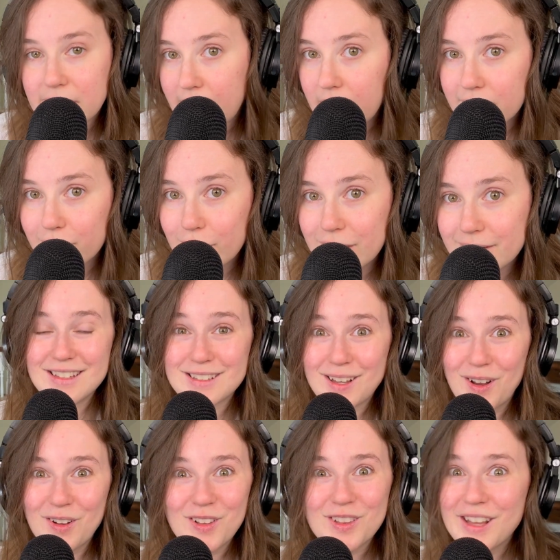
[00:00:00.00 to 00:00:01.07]
accurate.
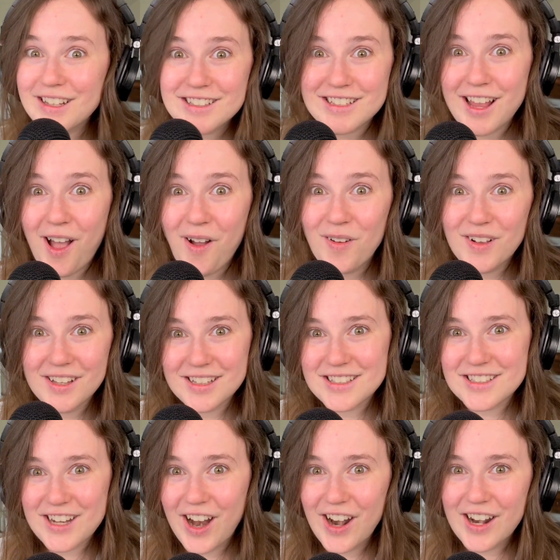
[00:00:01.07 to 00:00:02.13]
So let's go, let's
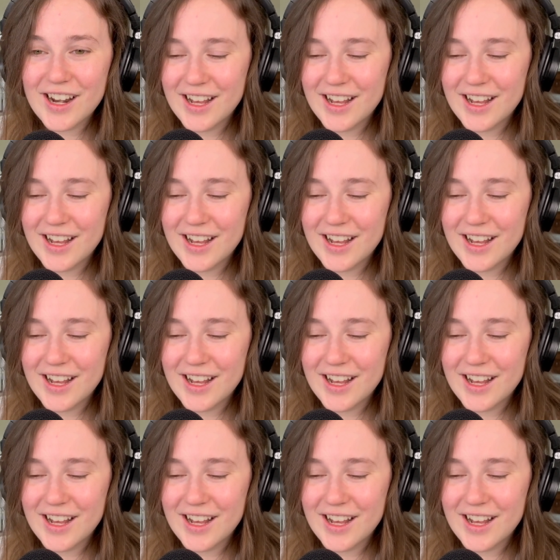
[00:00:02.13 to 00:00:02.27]
start.